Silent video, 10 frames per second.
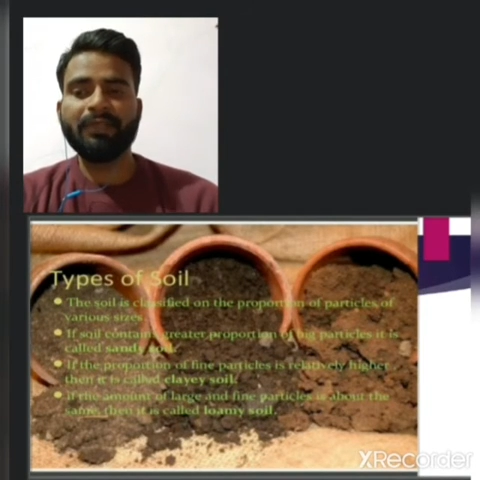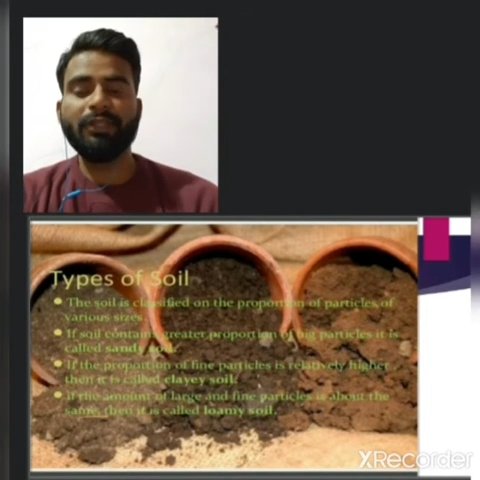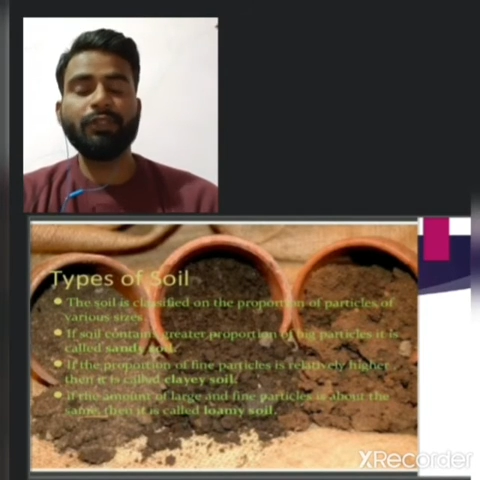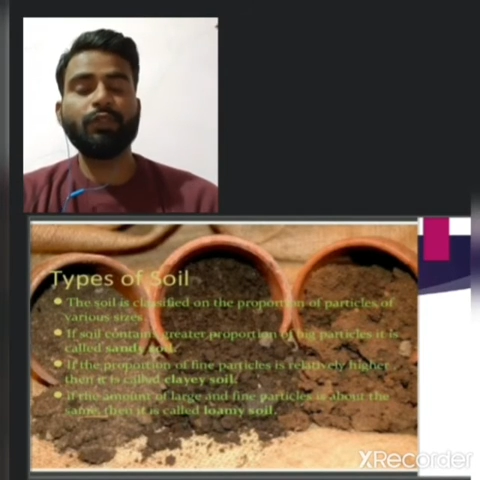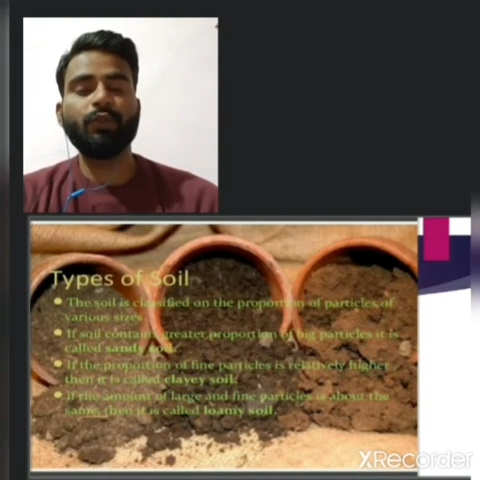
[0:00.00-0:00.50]

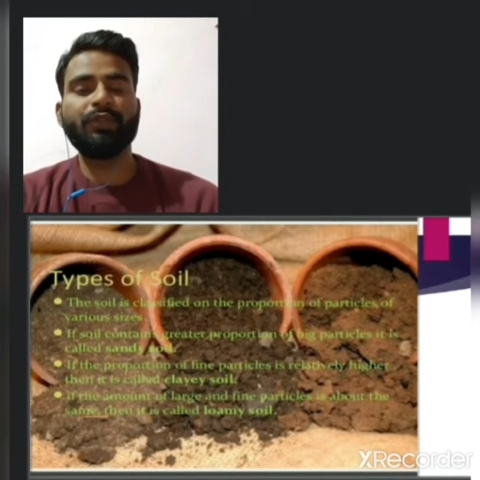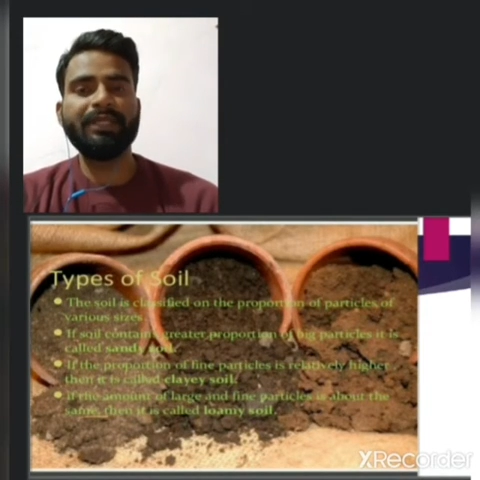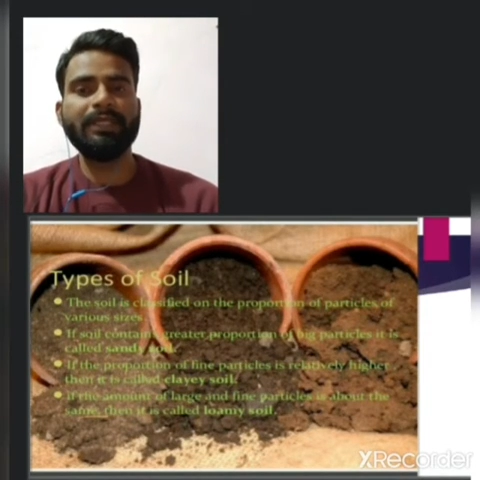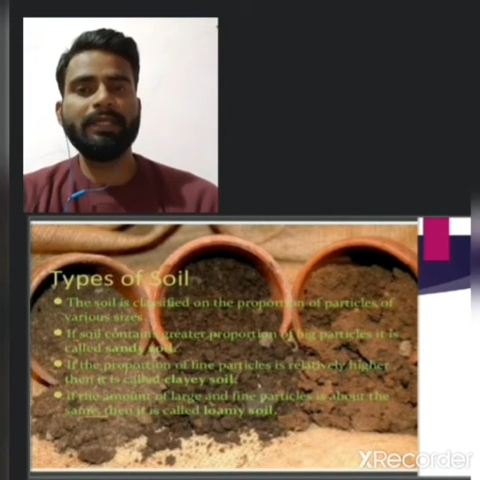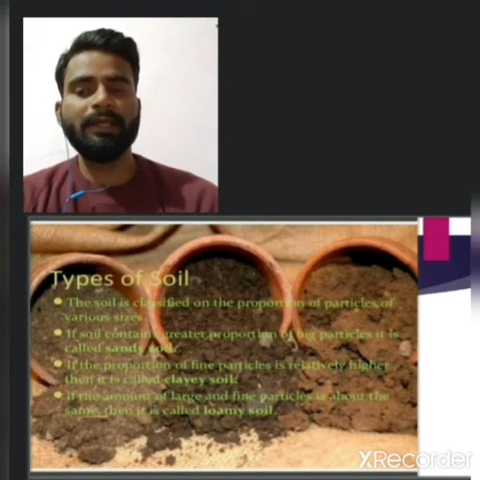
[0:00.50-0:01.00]
into
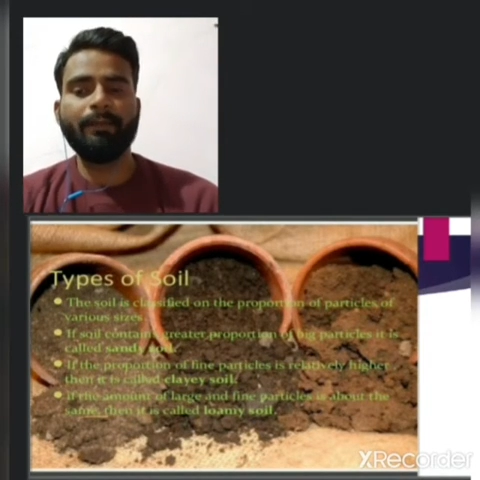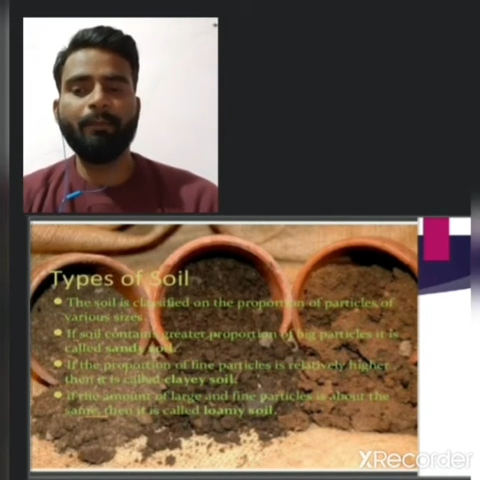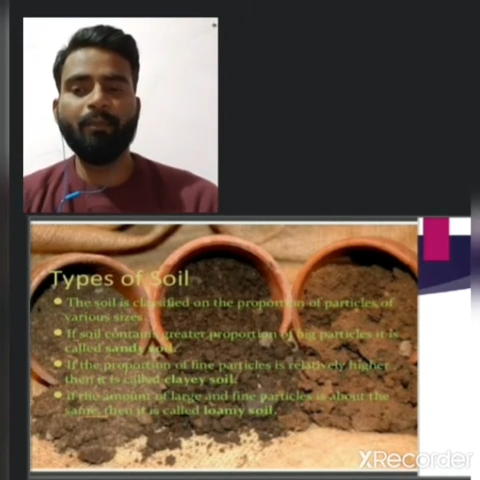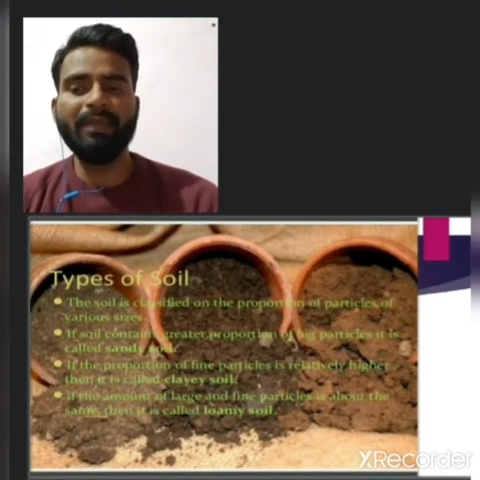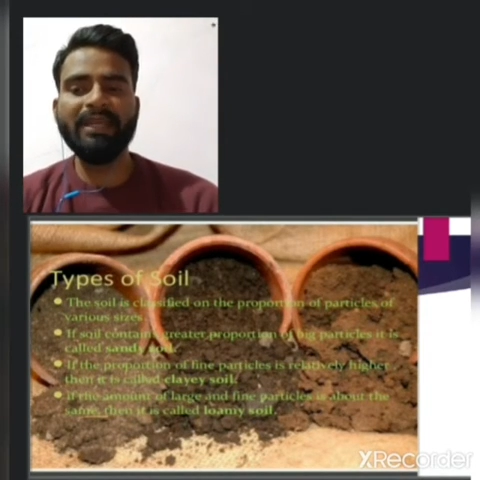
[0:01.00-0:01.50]
three
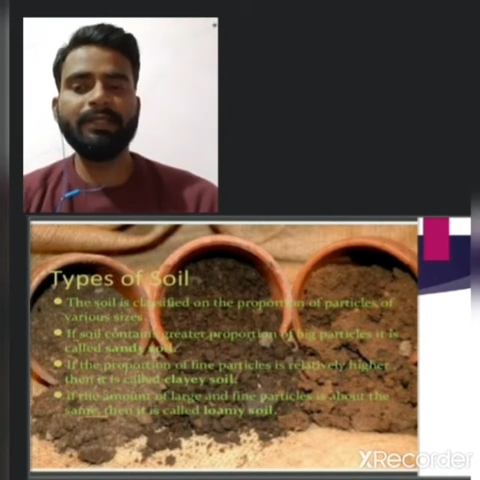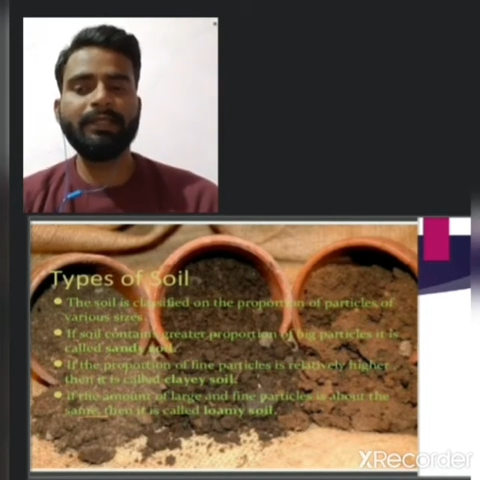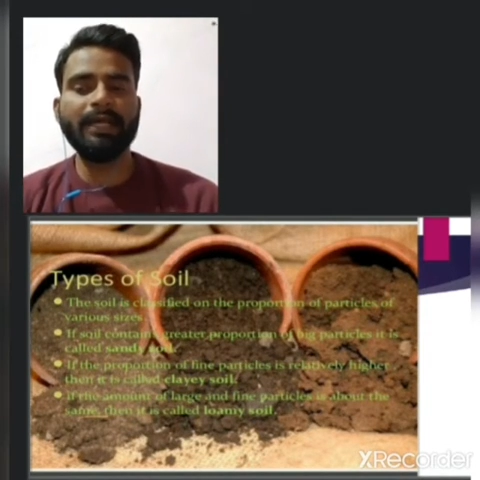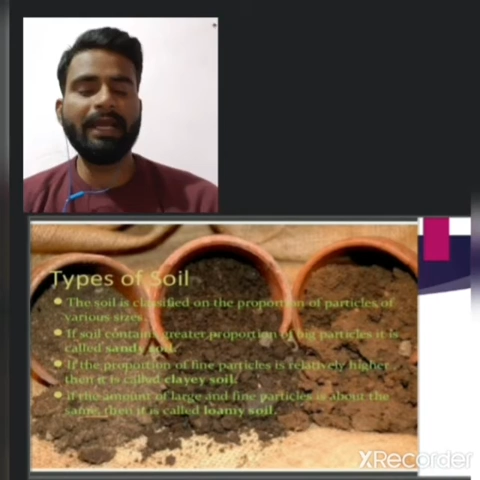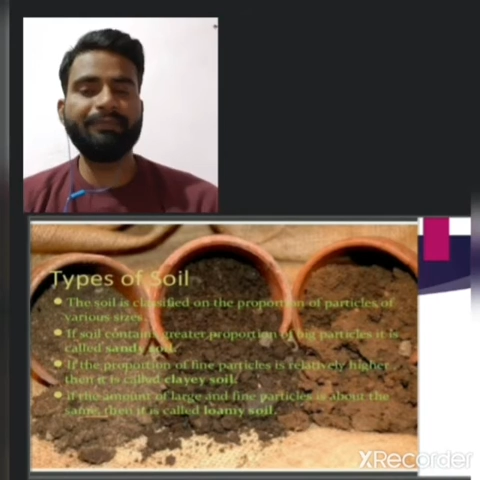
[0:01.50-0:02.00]
main
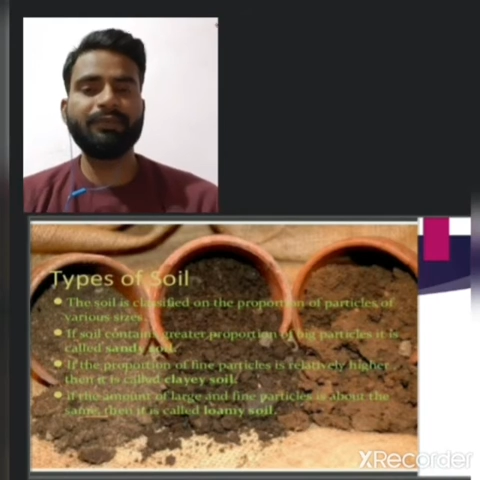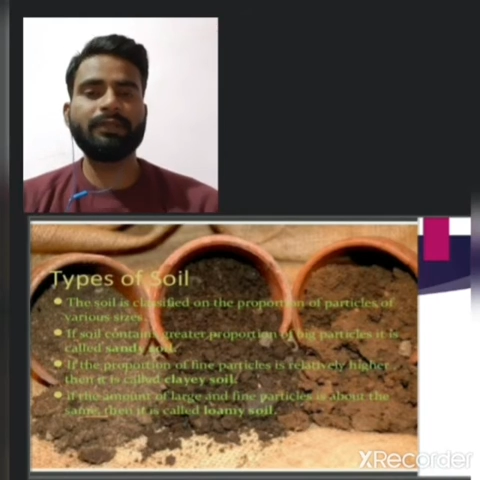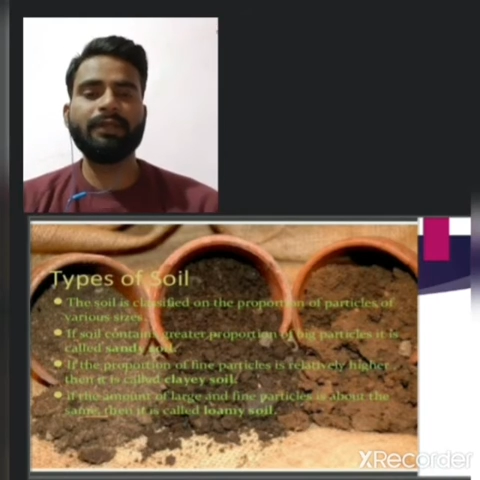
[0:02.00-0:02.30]
types.